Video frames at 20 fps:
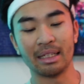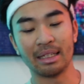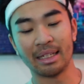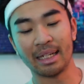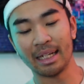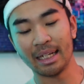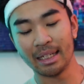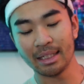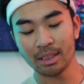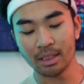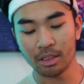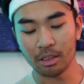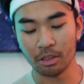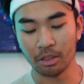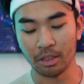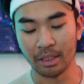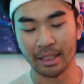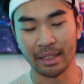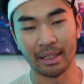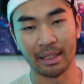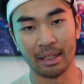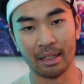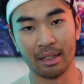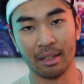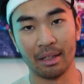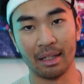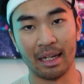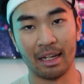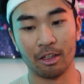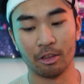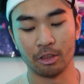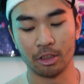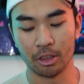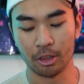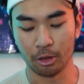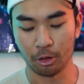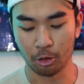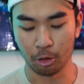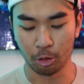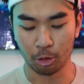occasionally allowed
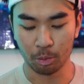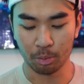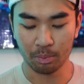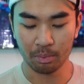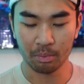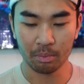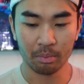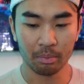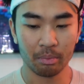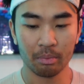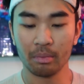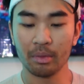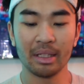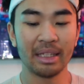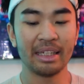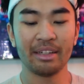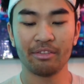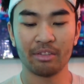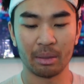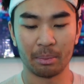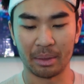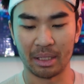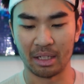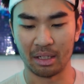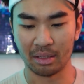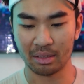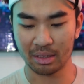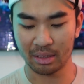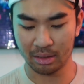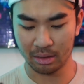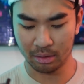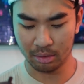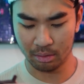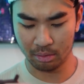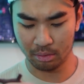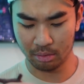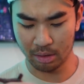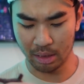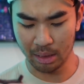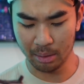to leave the box.
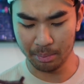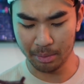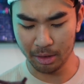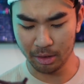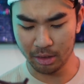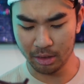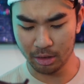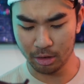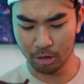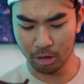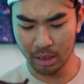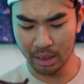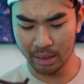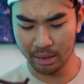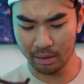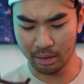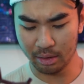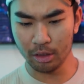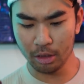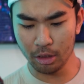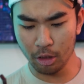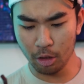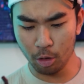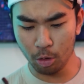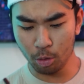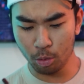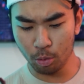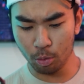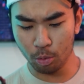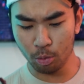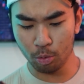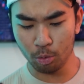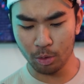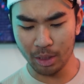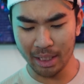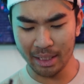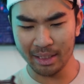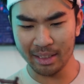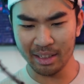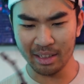I built this right? No,
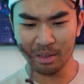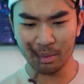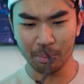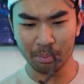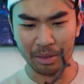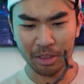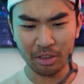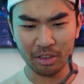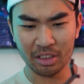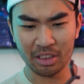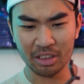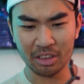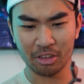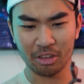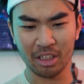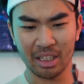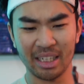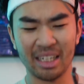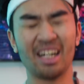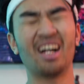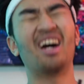I didn't build this right.